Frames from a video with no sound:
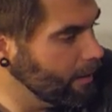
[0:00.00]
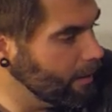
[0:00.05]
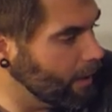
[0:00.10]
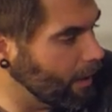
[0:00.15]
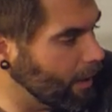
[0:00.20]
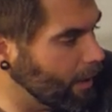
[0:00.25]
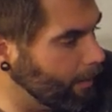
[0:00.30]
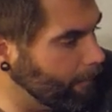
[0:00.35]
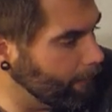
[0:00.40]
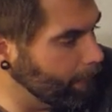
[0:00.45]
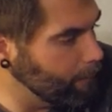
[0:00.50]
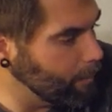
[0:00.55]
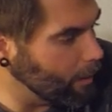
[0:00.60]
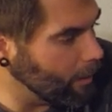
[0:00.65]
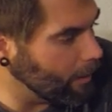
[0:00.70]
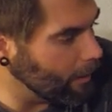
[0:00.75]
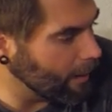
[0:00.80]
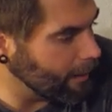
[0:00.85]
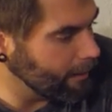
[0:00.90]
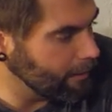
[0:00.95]
uh,
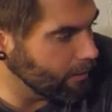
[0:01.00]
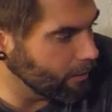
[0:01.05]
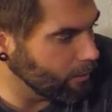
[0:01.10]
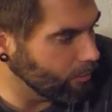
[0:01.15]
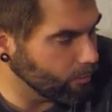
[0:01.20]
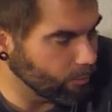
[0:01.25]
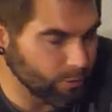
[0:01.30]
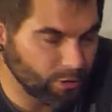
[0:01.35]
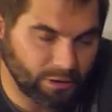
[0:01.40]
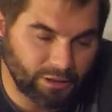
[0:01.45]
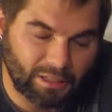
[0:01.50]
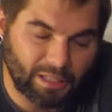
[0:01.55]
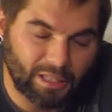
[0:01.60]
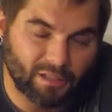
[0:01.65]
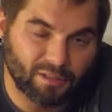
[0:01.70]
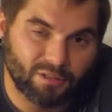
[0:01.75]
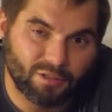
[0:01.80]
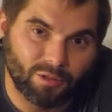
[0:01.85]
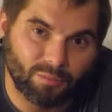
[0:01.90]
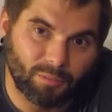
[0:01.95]
but I don't really
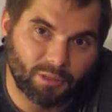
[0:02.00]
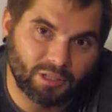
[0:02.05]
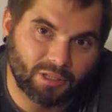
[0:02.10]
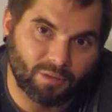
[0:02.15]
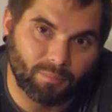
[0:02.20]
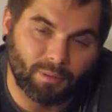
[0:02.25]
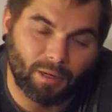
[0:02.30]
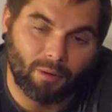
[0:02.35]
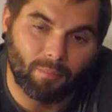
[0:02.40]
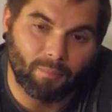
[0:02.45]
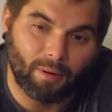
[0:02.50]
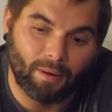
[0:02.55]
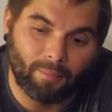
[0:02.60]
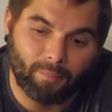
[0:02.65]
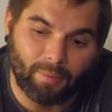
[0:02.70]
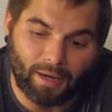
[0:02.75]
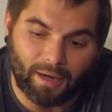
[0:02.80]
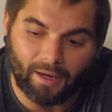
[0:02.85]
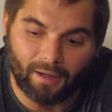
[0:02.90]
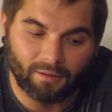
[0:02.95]
care too much about my
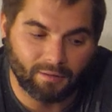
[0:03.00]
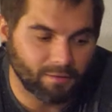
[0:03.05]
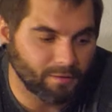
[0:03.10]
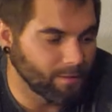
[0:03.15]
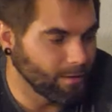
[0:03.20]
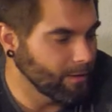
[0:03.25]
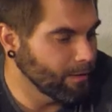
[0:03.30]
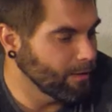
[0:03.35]
pants.